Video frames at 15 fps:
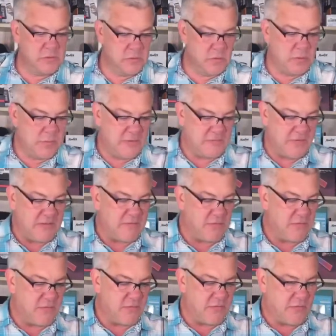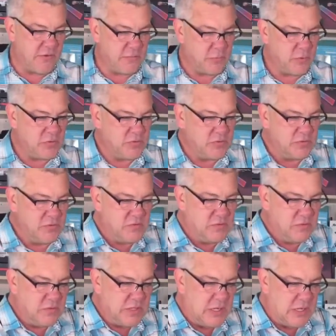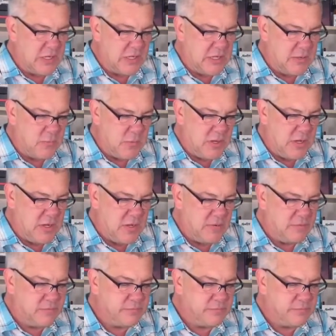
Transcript: One of my favorite purchases. Okay, I got to get my...